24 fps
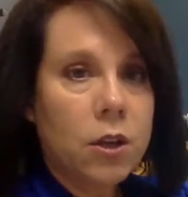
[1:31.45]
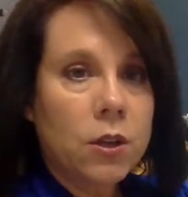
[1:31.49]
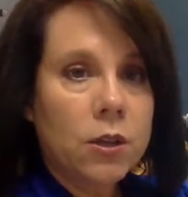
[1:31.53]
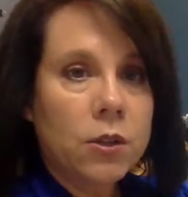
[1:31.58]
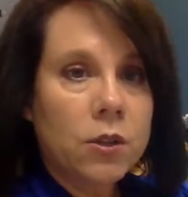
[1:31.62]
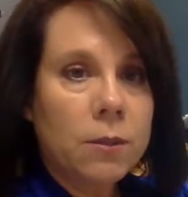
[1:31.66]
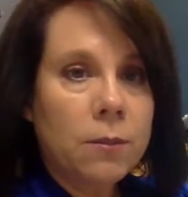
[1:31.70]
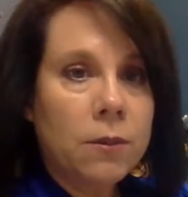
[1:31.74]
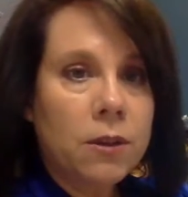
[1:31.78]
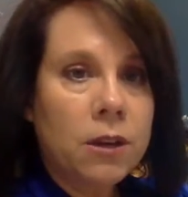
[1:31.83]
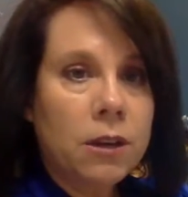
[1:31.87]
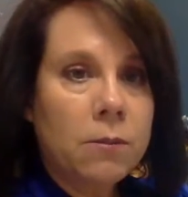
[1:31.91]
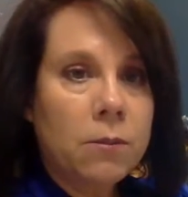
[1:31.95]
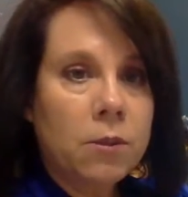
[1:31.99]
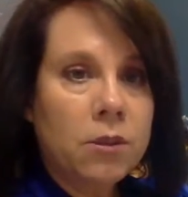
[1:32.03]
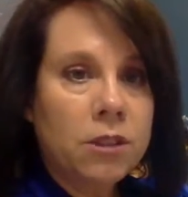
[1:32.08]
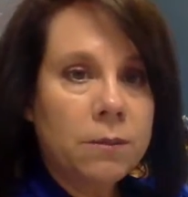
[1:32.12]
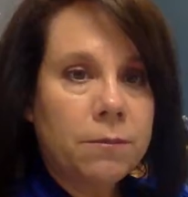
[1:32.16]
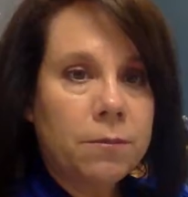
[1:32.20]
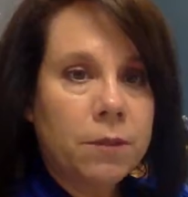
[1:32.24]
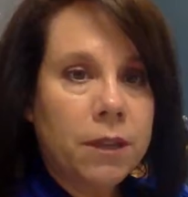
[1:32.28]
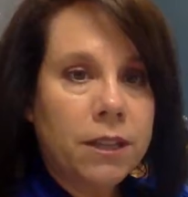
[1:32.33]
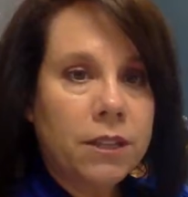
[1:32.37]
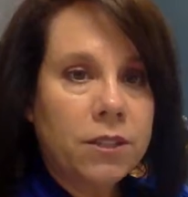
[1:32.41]
So I'm going to
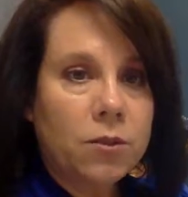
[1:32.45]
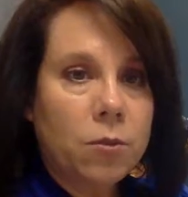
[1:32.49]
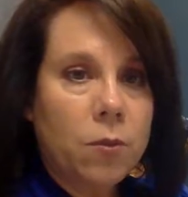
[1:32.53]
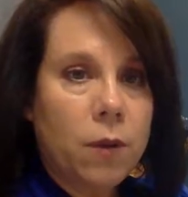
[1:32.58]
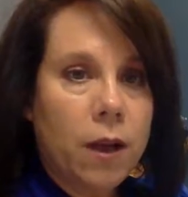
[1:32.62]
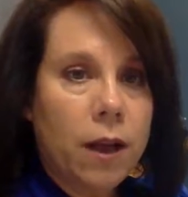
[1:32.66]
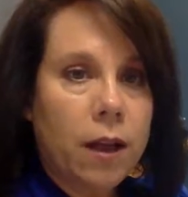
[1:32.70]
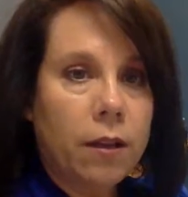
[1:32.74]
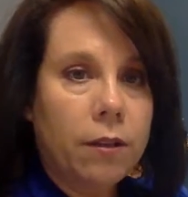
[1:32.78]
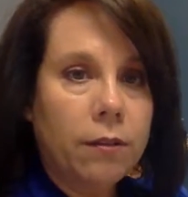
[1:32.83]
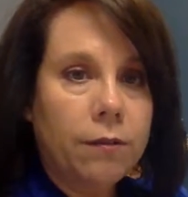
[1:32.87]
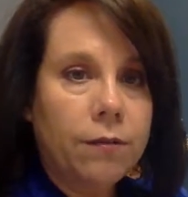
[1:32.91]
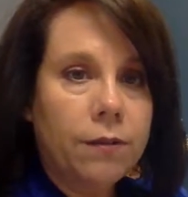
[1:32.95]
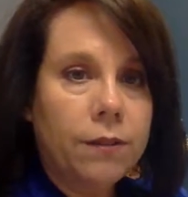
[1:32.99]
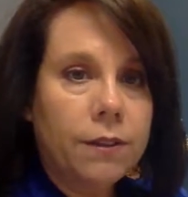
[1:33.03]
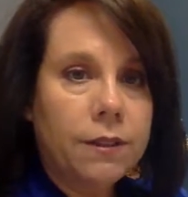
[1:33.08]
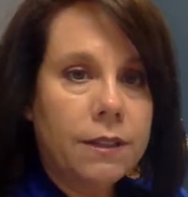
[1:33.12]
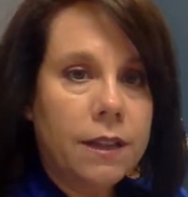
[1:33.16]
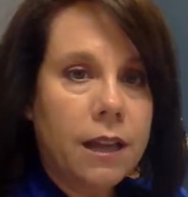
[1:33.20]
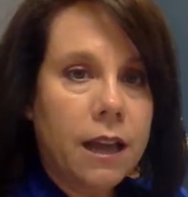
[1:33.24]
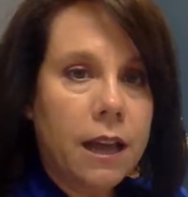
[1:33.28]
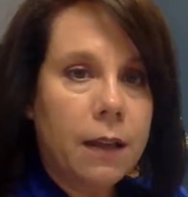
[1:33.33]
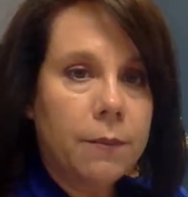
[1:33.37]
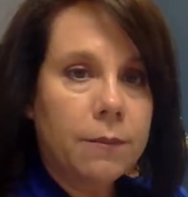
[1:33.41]
multiply 12
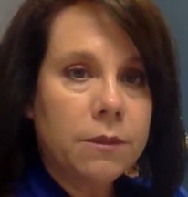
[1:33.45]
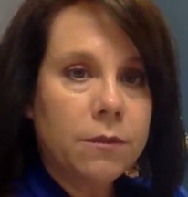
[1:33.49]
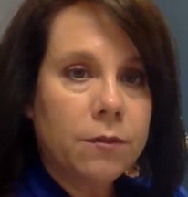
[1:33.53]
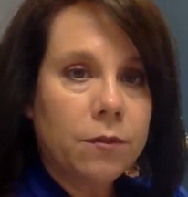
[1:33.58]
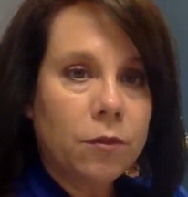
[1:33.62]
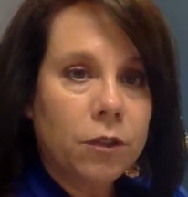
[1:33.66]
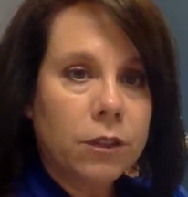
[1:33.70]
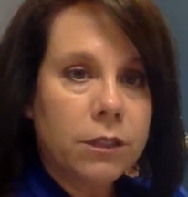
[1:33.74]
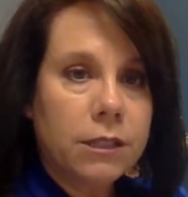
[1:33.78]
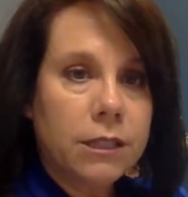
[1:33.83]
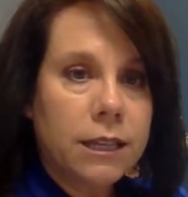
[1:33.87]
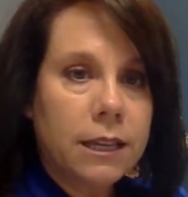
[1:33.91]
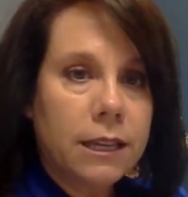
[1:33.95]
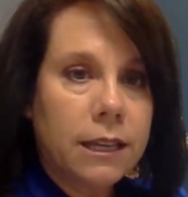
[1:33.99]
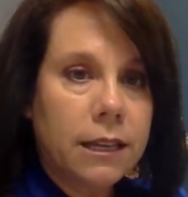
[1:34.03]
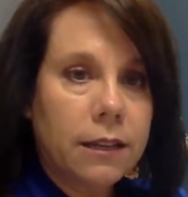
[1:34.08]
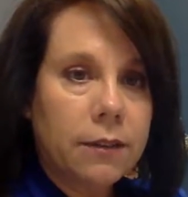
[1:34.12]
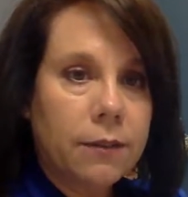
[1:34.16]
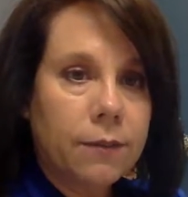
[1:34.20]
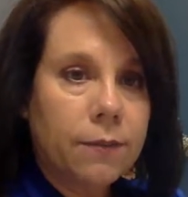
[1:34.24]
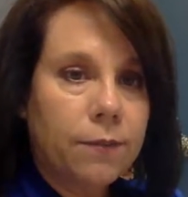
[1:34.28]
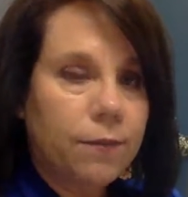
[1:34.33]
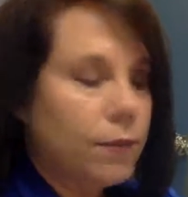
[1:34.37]
times 14.